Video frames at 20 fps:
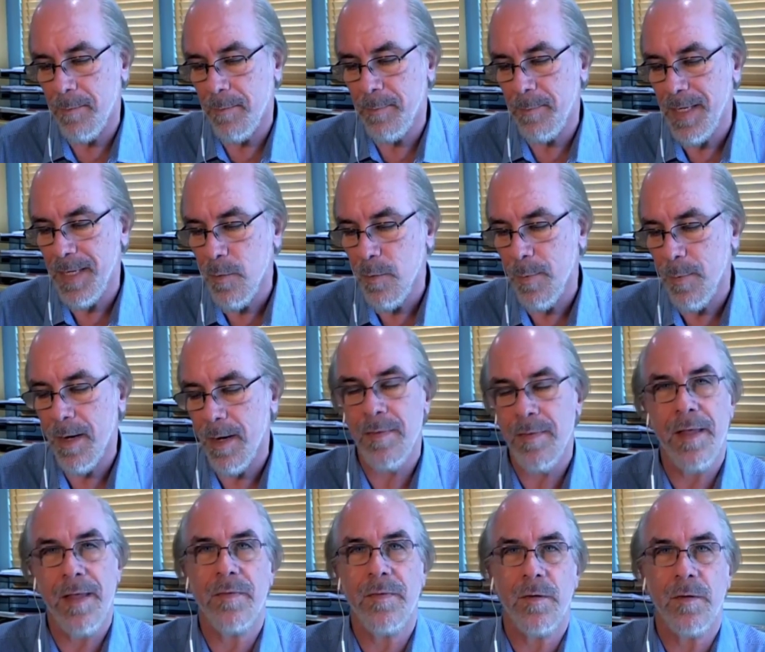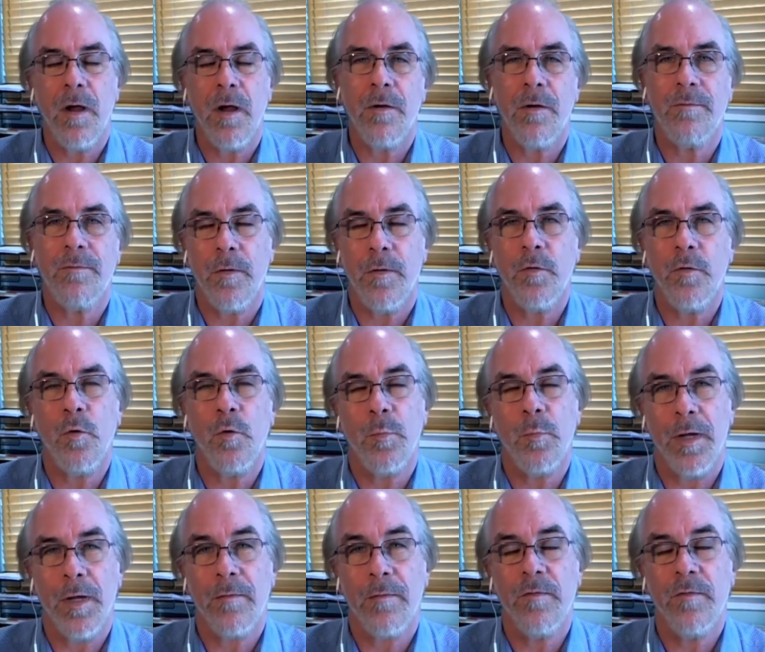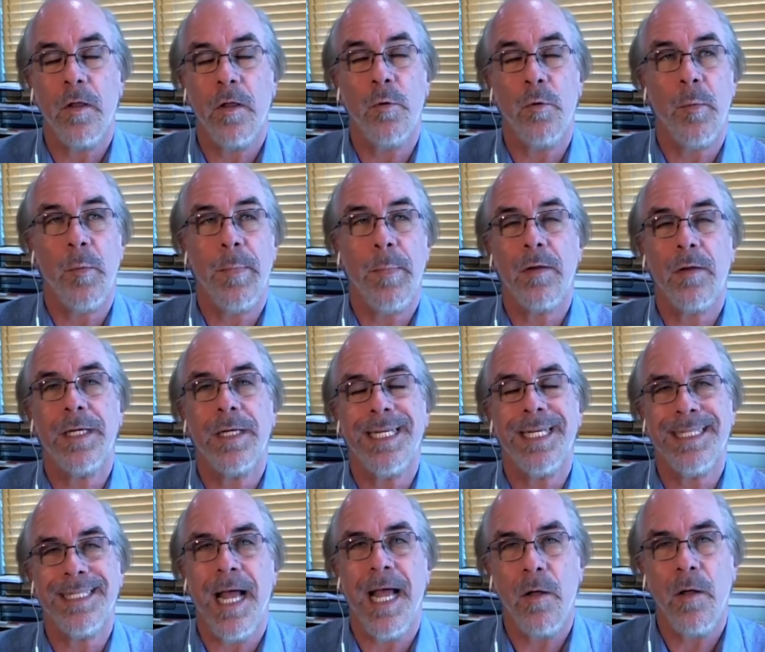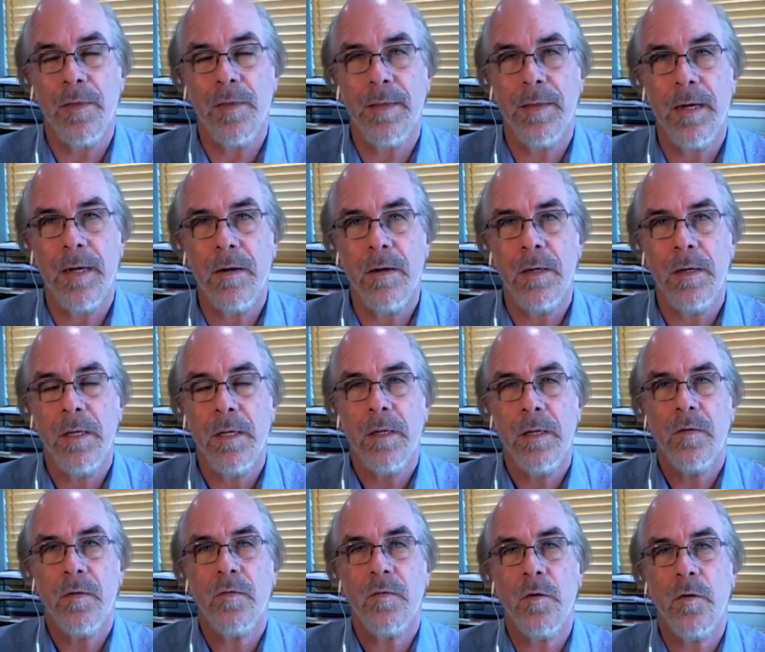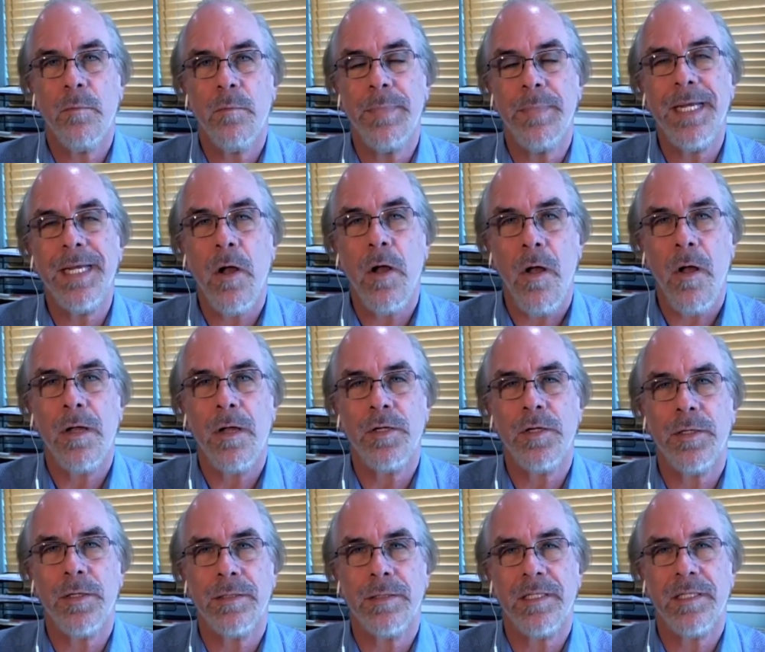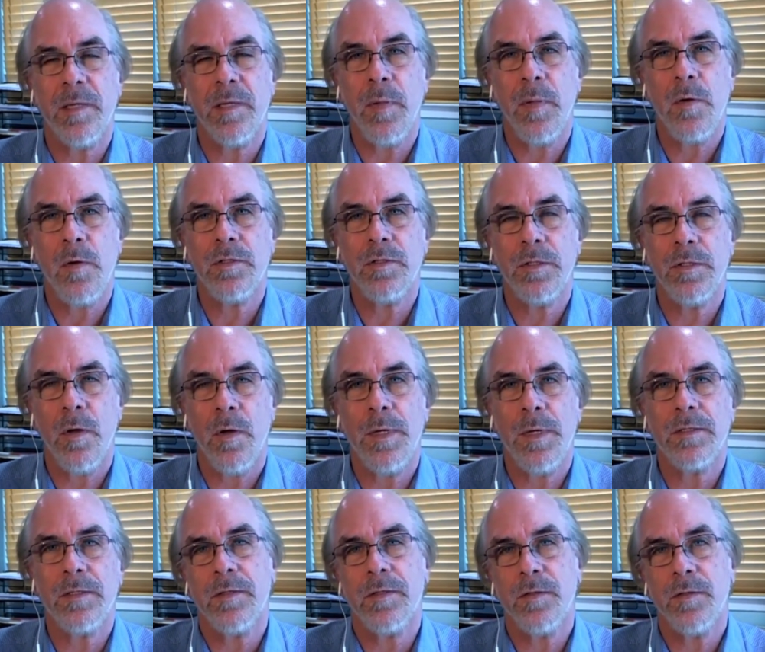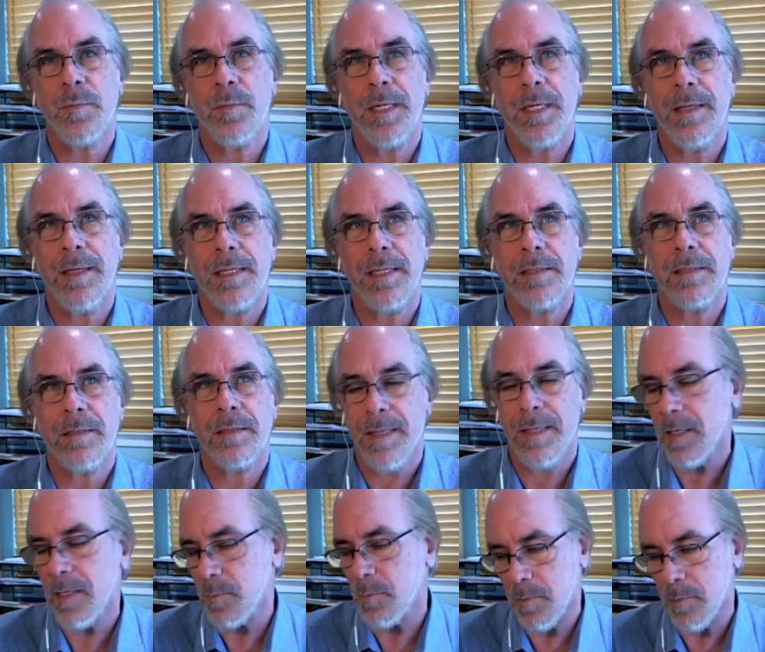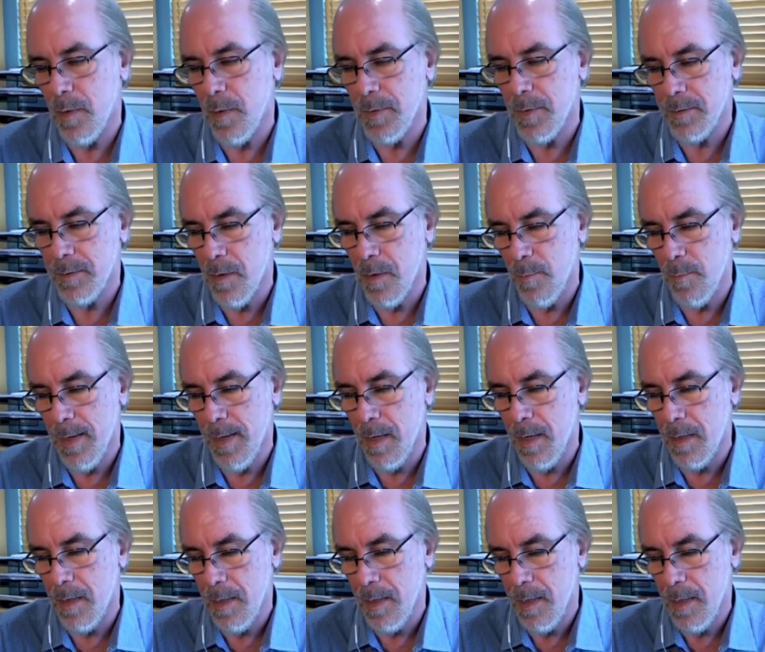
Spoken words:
Be aware that there are vulnerabilities out there. So be cautious as opposed to always assuming that things will always go well.